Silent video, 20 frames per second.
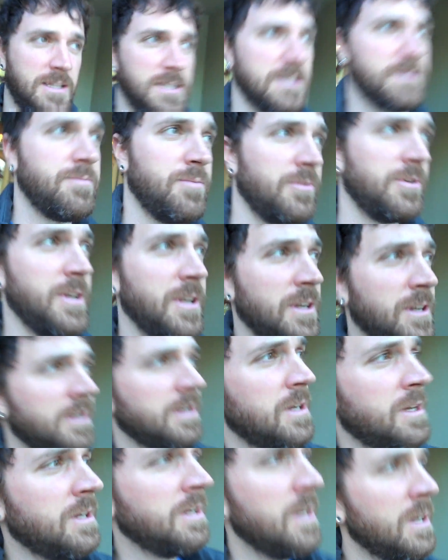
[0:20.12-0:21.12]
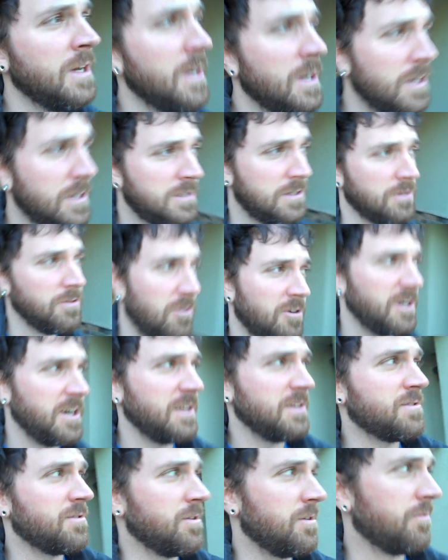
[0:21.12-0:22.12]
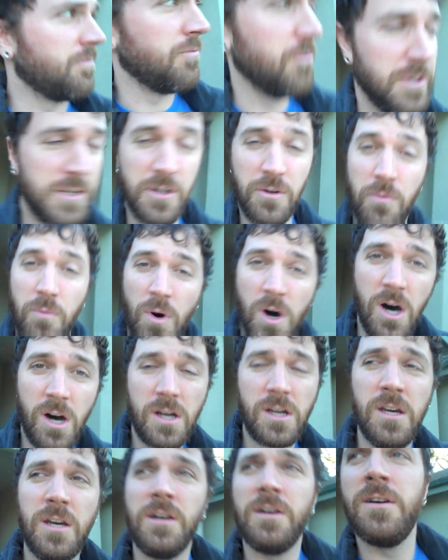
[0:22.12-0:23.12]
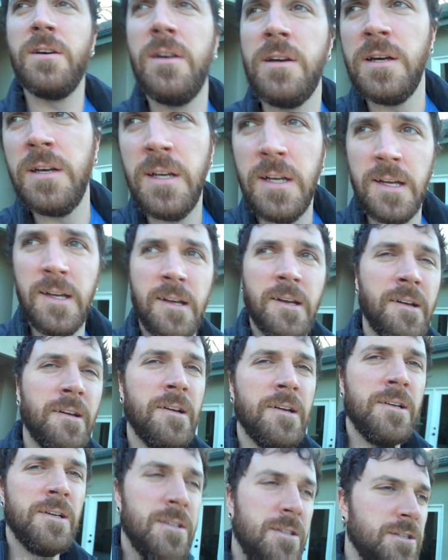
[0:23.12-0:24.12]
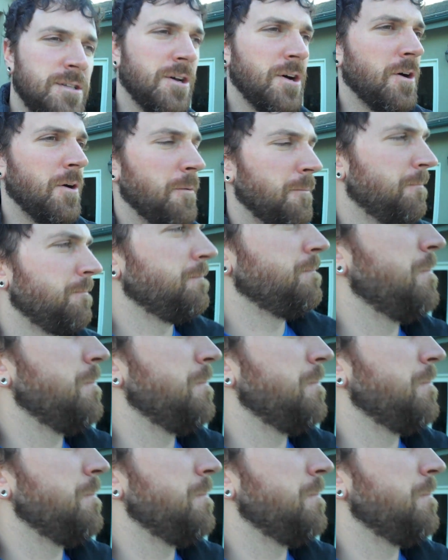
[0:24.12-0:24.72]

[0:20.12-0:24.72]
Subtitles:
at this point to go on any sort of real walk. So,